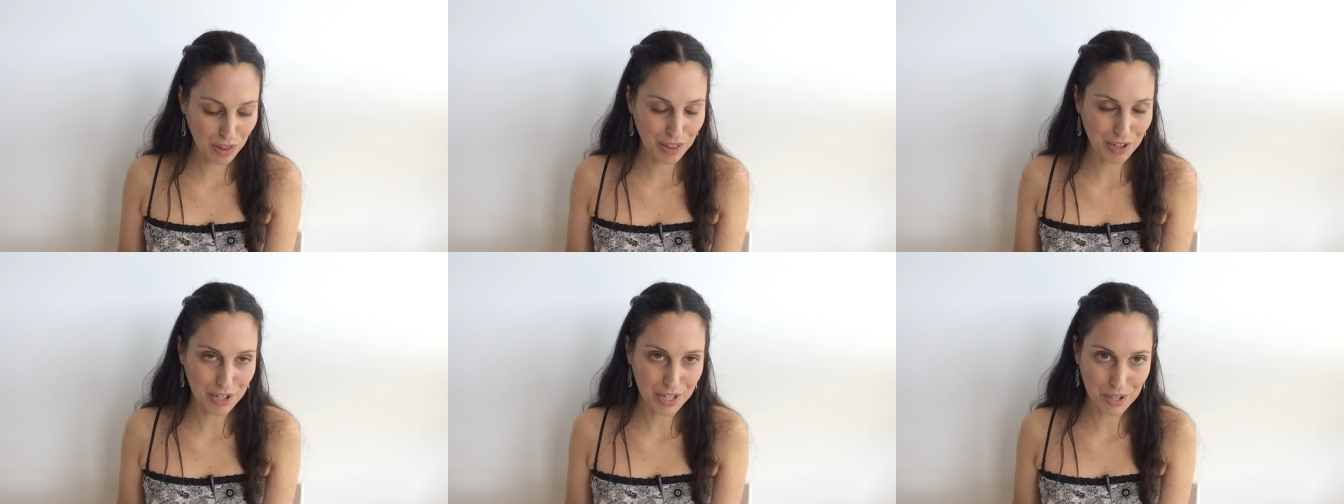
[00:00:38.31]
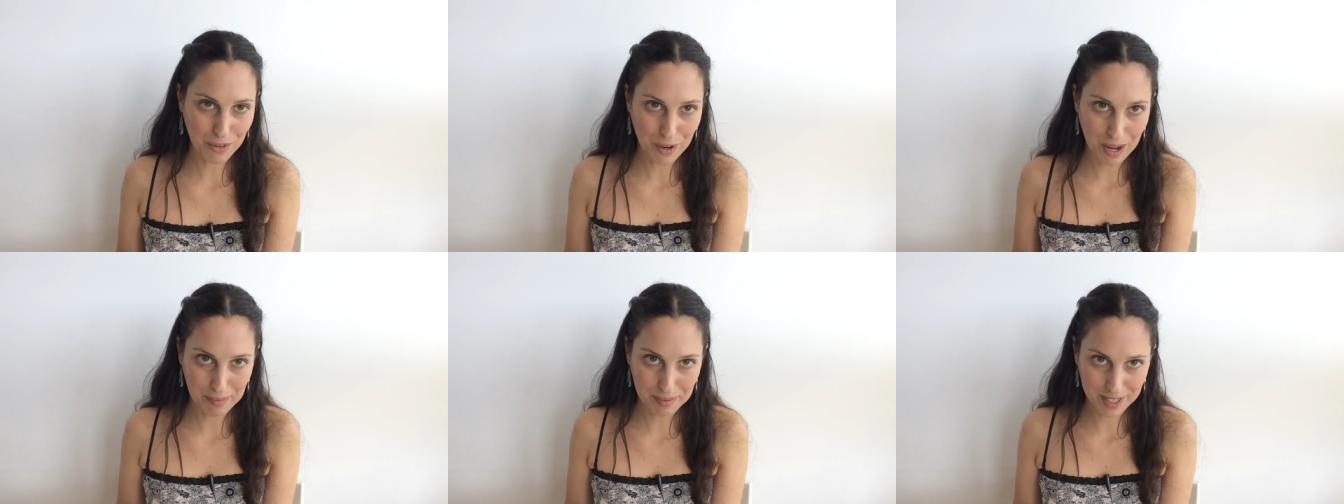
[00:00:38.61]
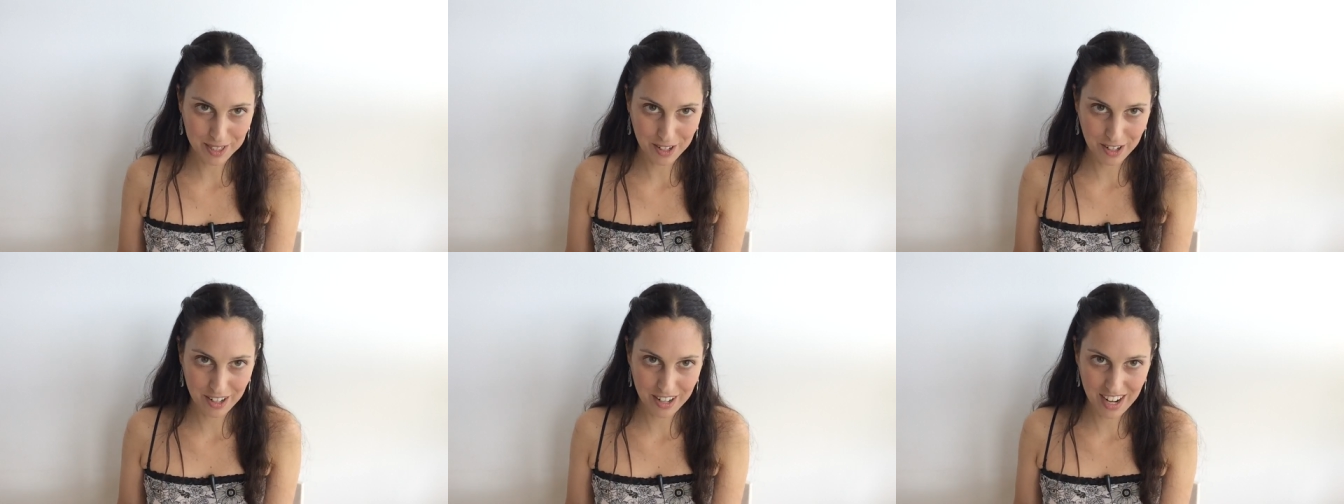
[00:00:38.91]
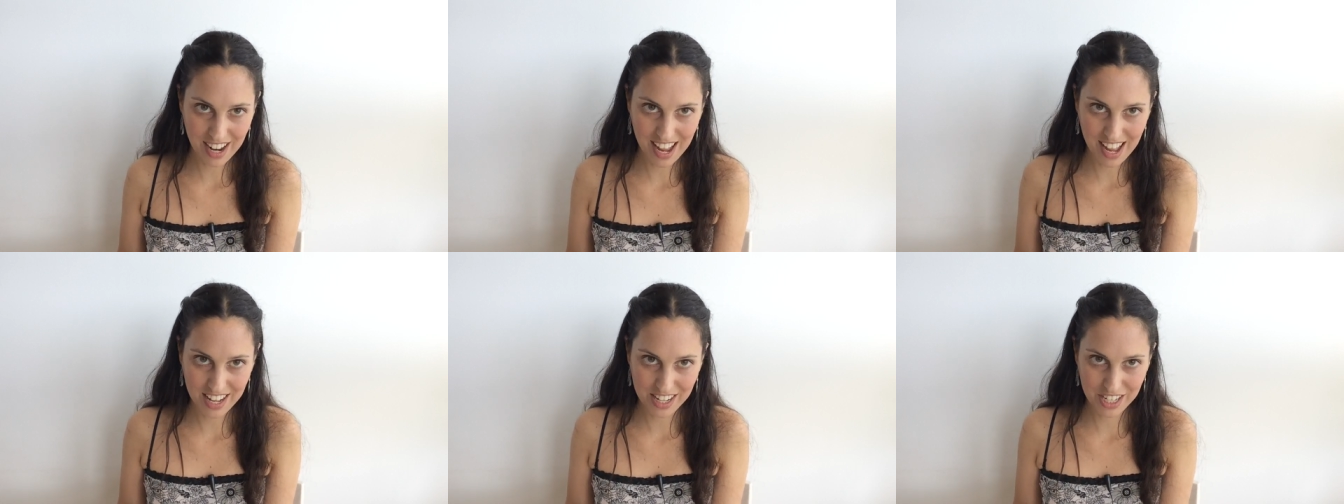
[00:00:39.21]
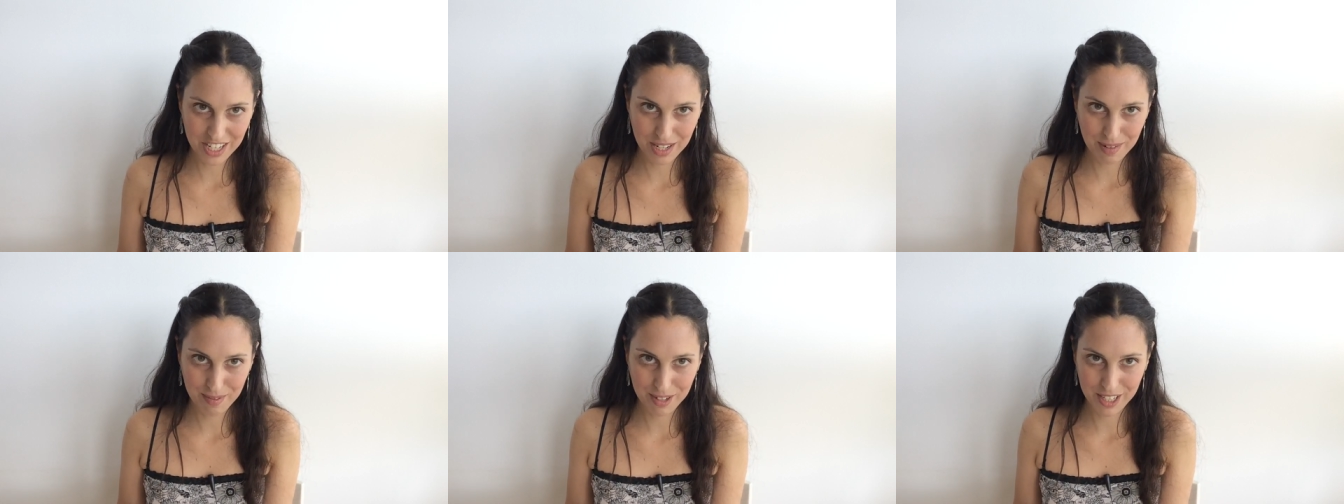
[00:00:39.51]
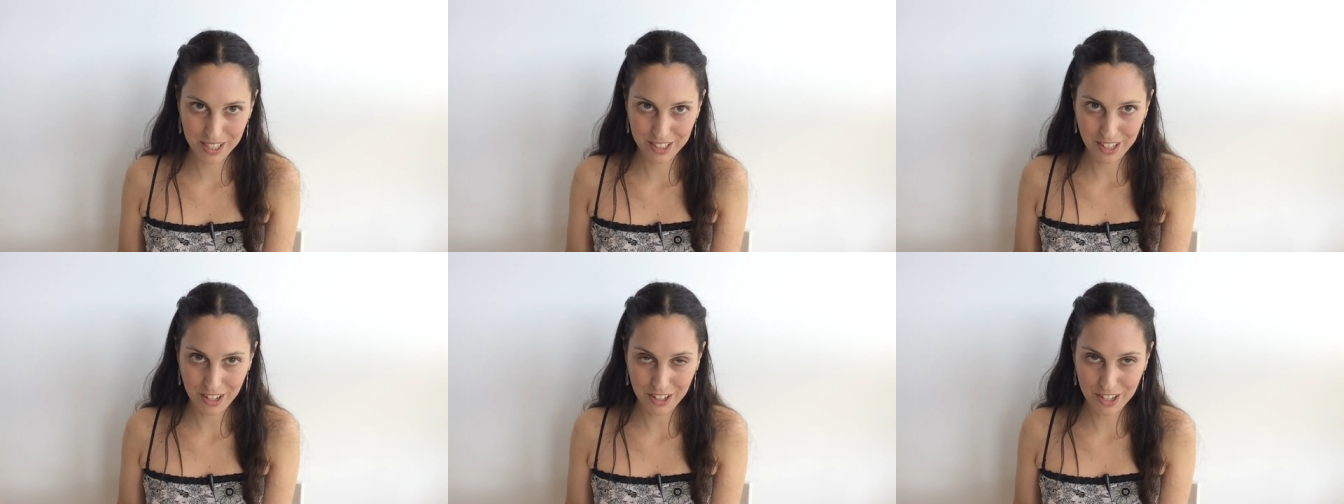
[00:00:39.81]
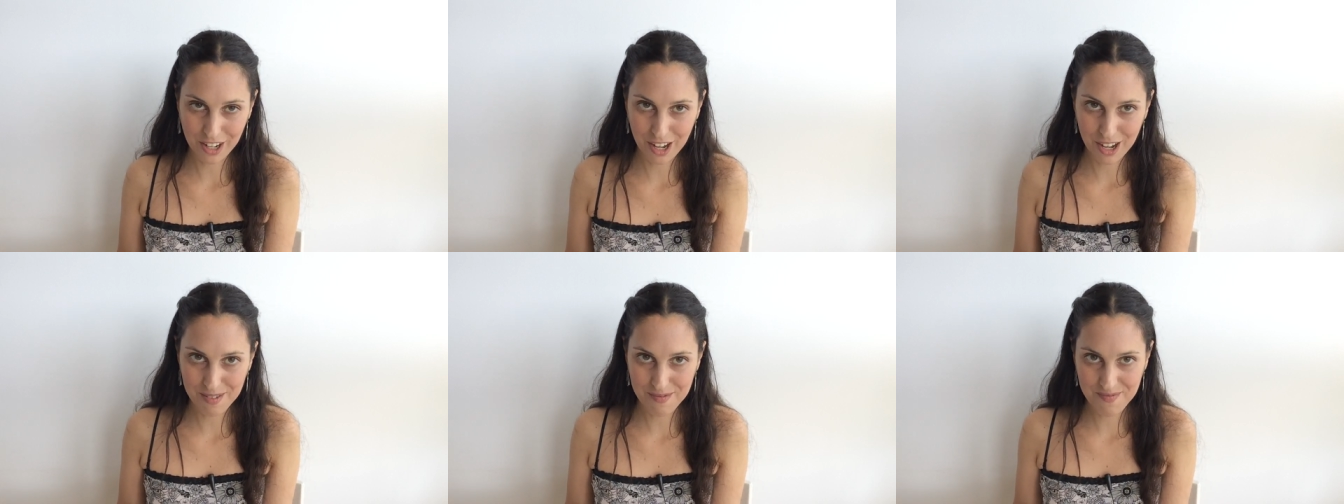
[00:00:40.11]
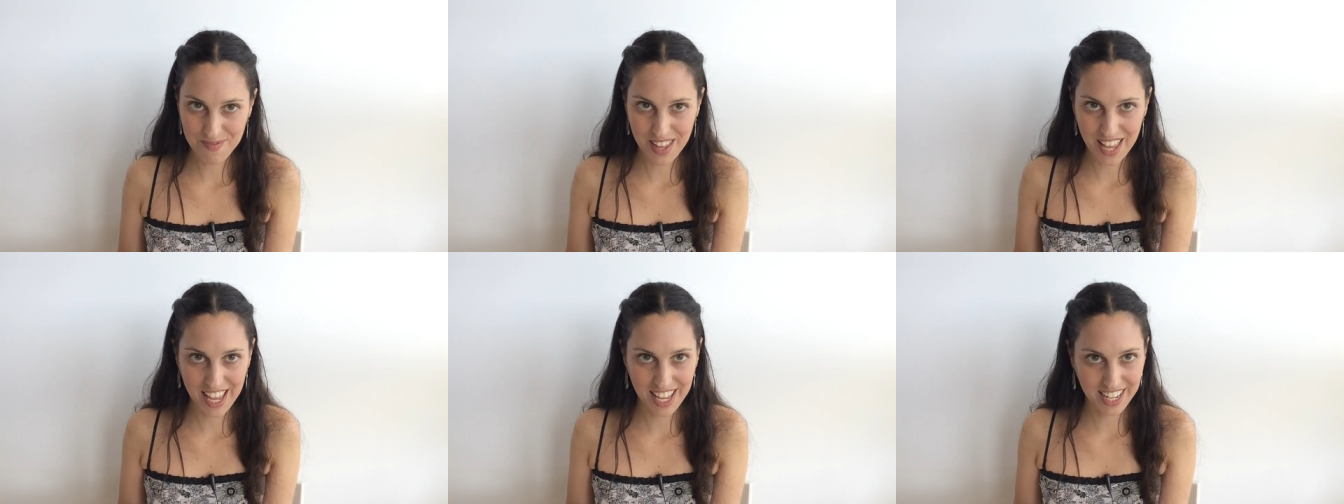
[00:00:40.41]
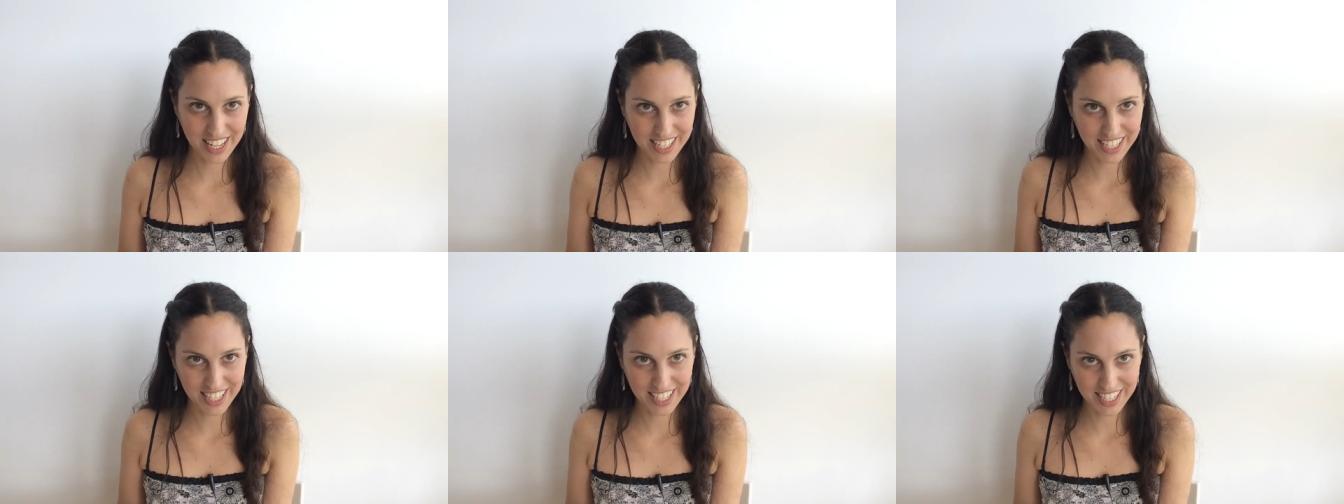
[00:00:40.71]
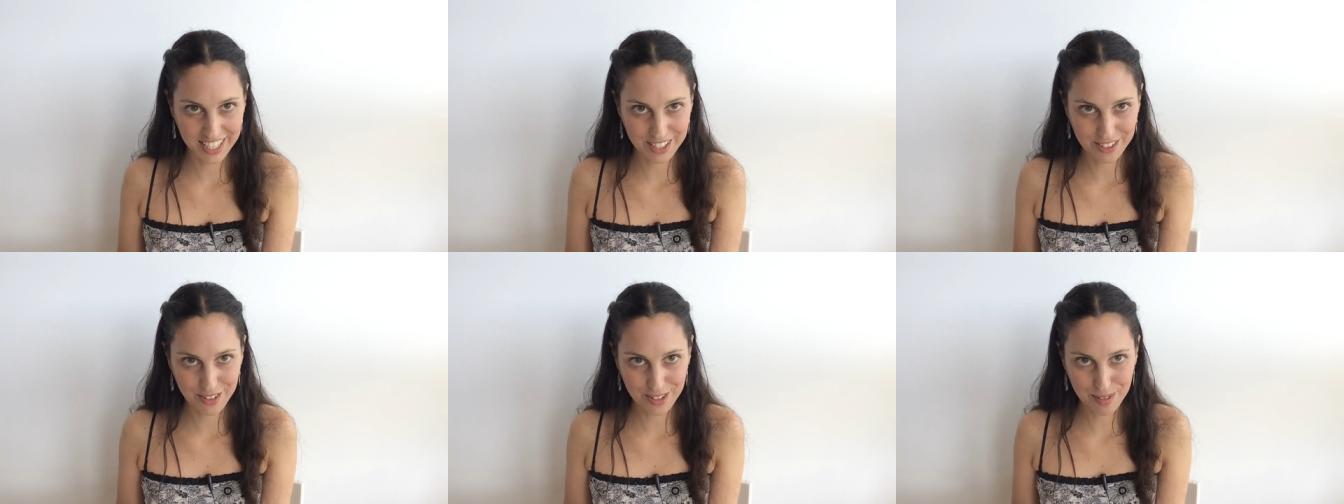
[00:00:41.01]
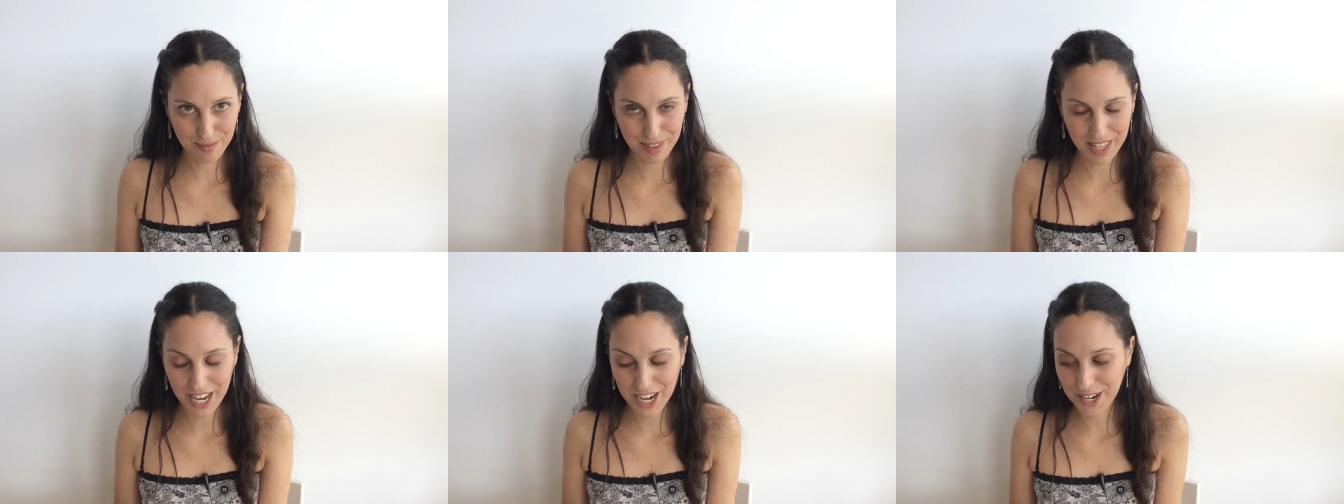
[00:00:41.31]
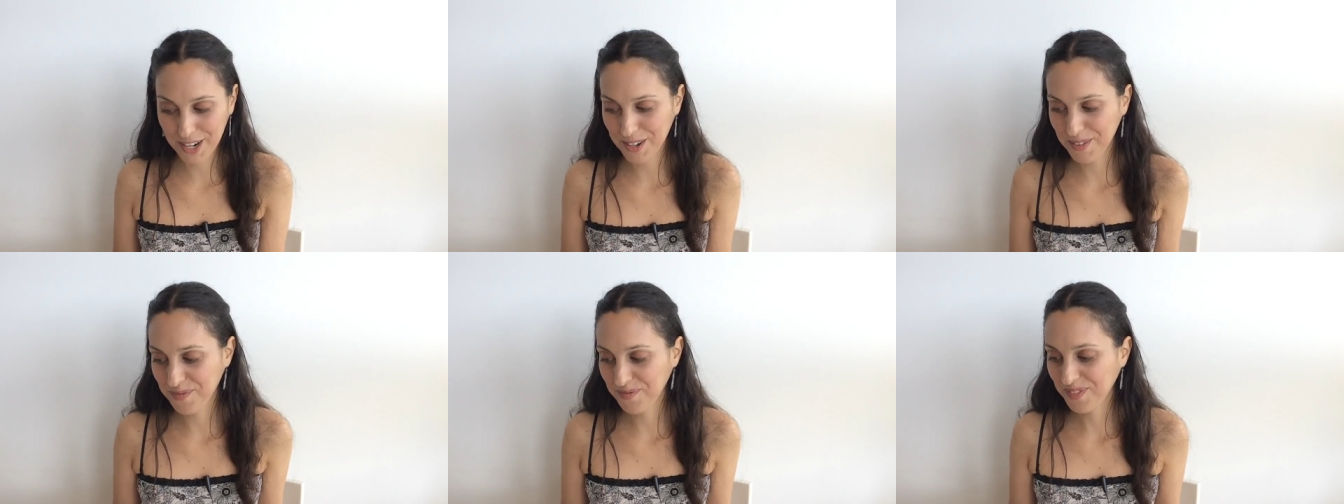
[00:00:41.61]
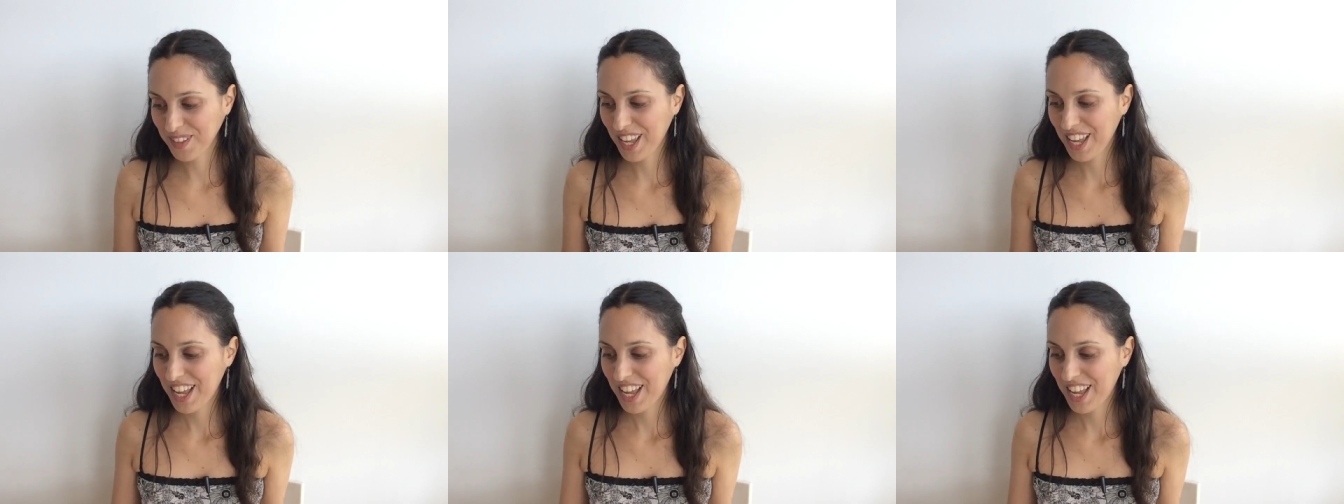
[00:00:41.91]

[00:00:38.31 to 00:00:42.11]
30webinar@gmail.com and I can answer them there.